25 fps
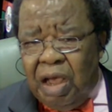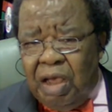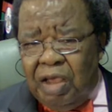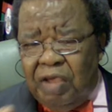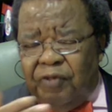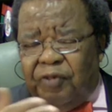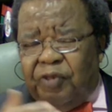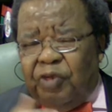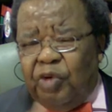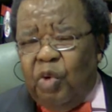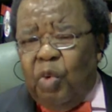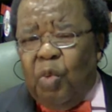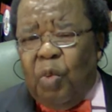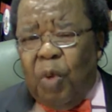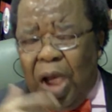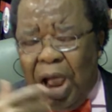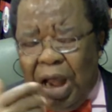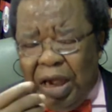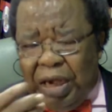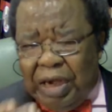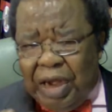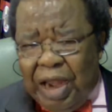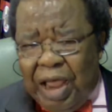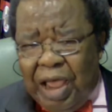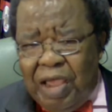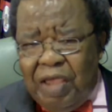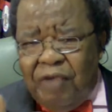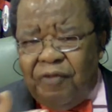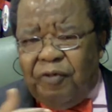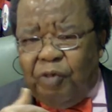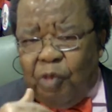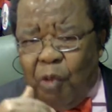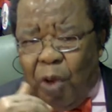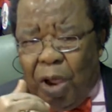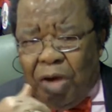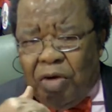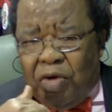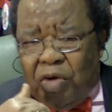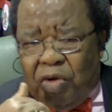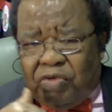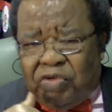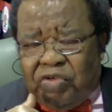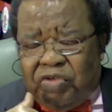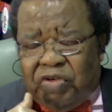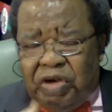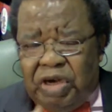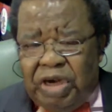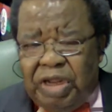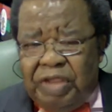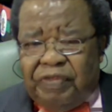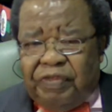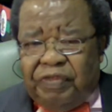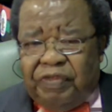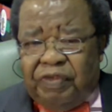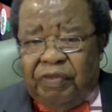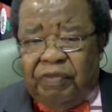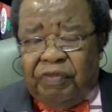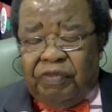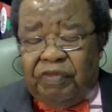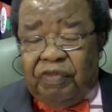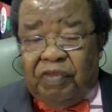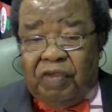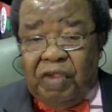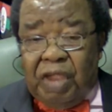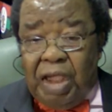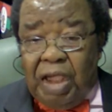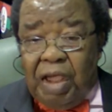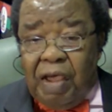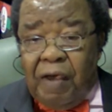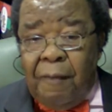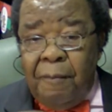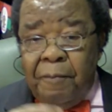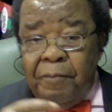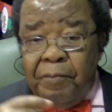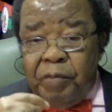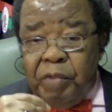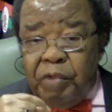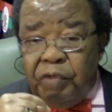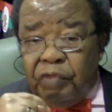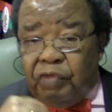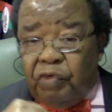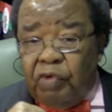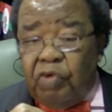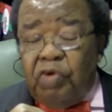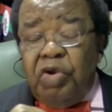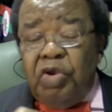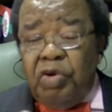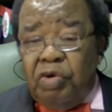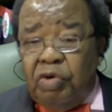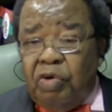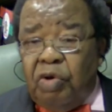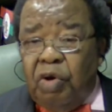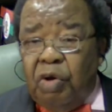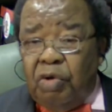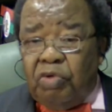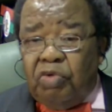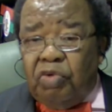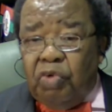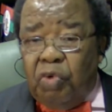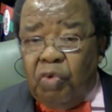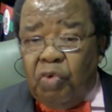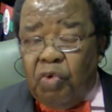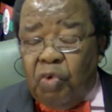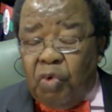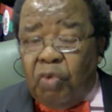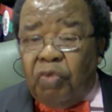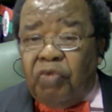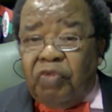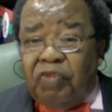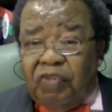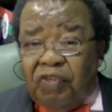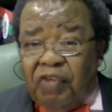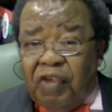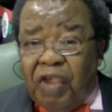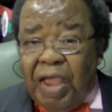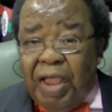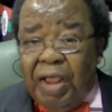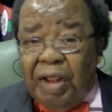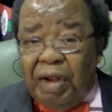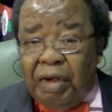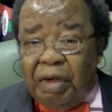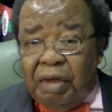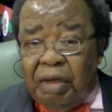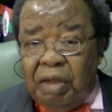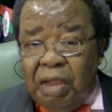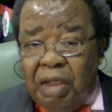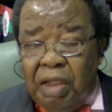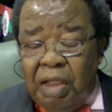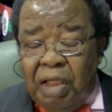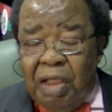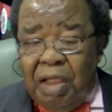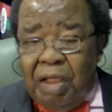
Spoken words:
If you were lying, if you are not really sincere, it's only God who could tell.